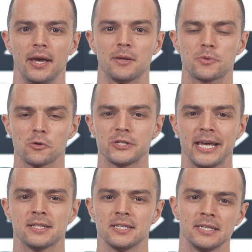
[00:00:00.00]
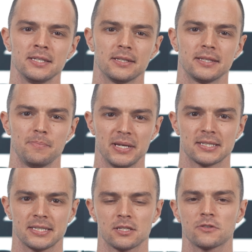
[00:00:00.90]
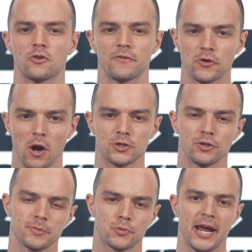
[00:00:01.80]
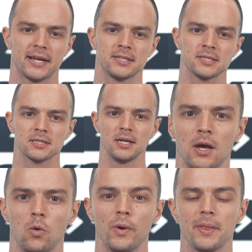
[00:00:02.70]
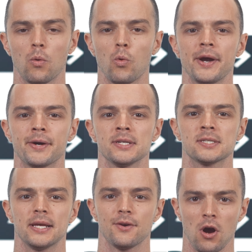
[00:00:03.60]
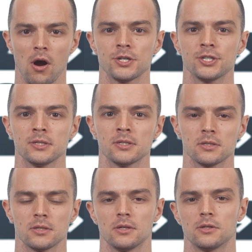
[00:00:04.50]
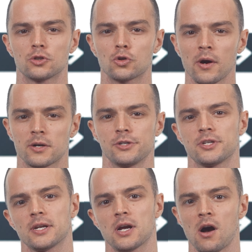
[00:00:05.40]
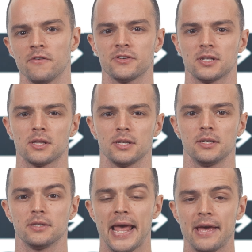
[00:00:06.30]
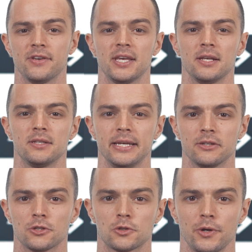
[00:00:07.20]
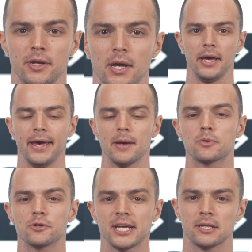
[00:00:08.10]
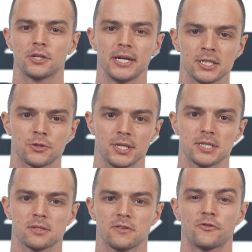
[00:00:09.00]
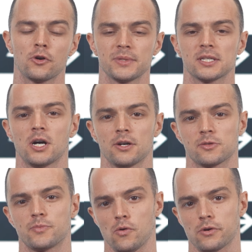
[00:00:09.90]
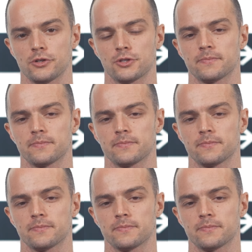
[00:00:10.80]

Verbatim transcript: in protecting the business from fraudulent practice. With awareness and cautions, truckers can confidently navigate the industry and protect their interests from dishonest brokers.